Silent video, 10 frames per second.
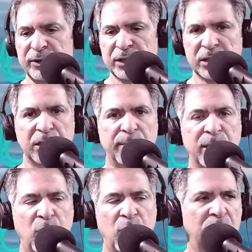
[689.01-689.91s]
there's a little bit
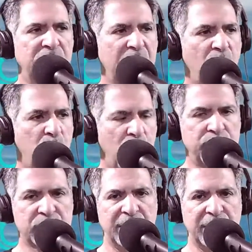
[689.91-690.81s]
of oil there, whoop,
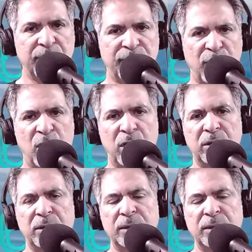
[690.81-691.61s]
slip, fall.